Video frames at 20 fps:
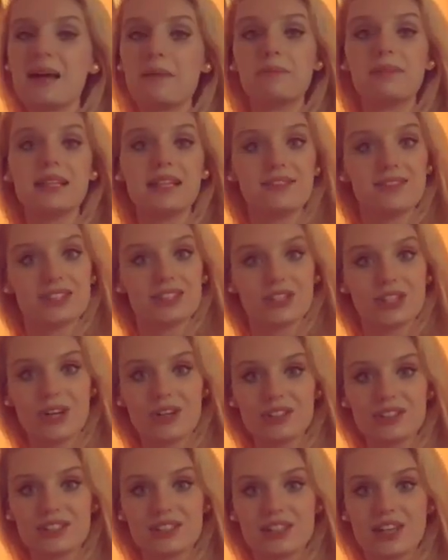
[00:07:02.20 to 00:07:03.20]
Believe it or
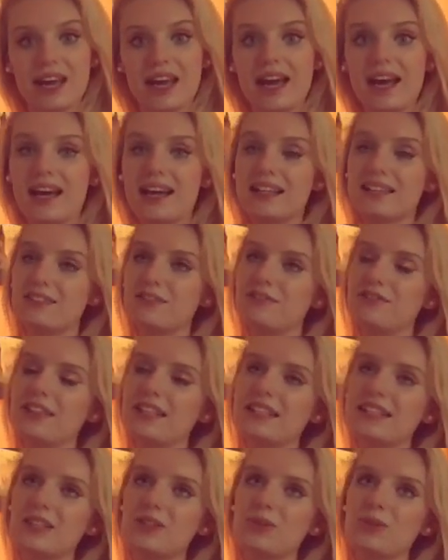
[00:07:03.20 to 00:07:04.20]
not, I had
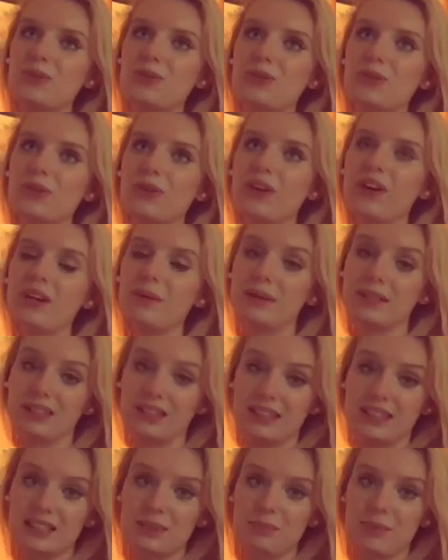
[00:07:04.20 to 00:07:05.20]
visa to New York, but
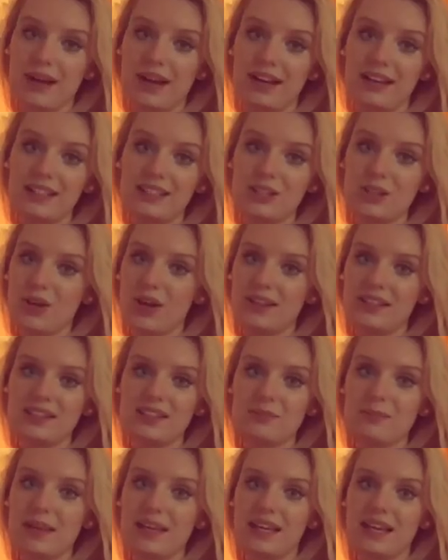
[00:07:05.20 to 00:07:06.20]
it expired, so I
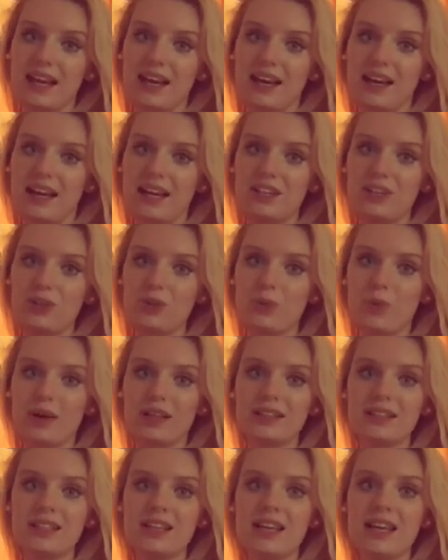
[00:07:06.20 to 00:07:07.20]
didn't make a new
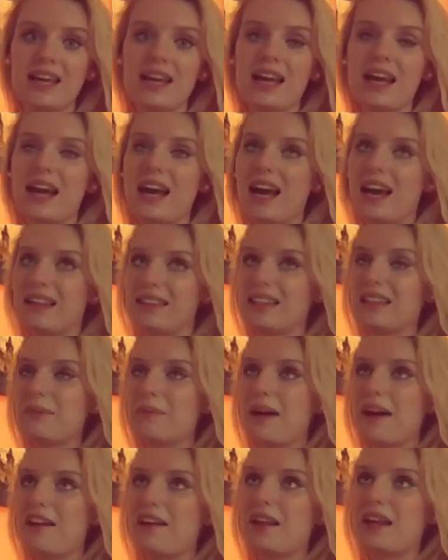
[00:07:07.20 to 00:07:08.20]
one. I think
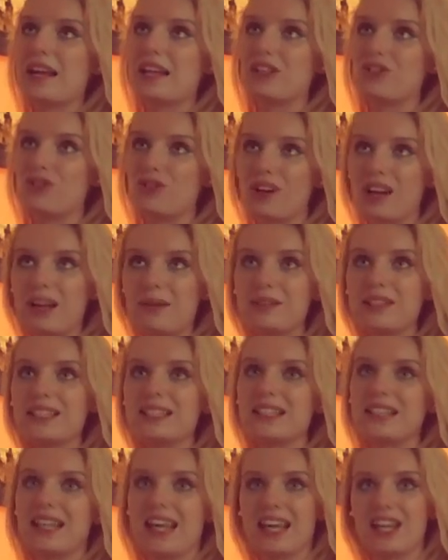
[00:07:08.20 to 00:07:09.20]
my dream
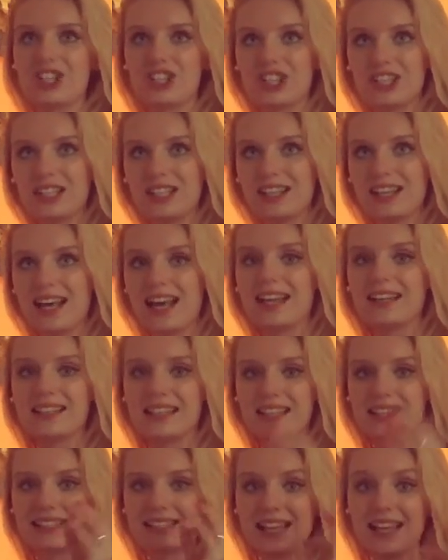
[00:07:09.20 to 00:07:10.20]
destination and
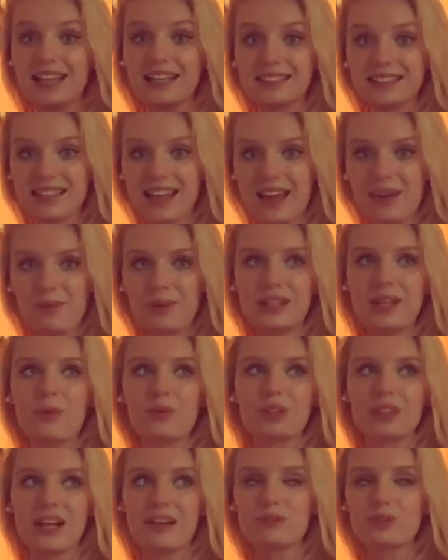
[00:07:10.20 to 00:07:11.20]
exact time when I
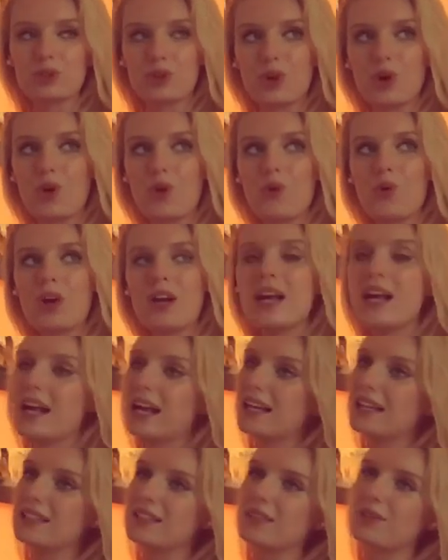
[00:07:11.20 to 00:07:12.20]
would love to go
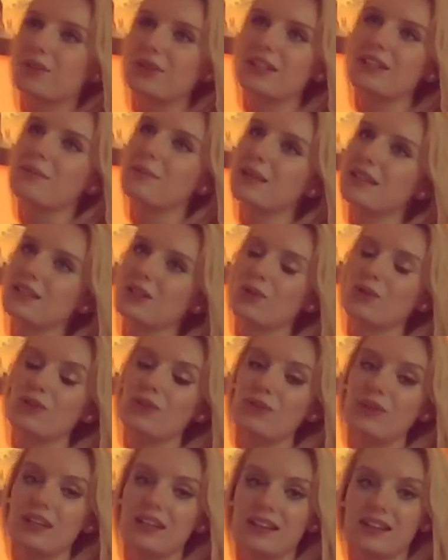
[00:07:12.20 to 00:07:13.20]
is Christmas or
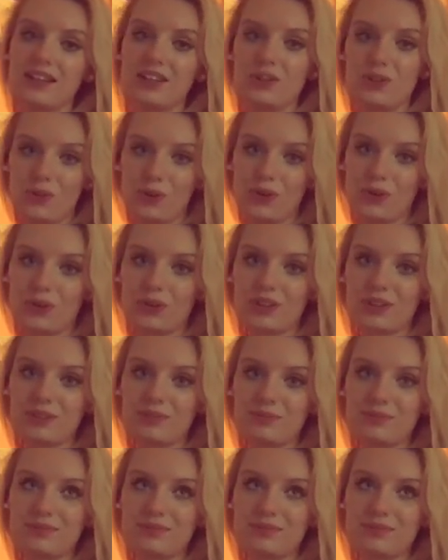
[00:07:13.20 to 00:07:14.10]
New Year in New York.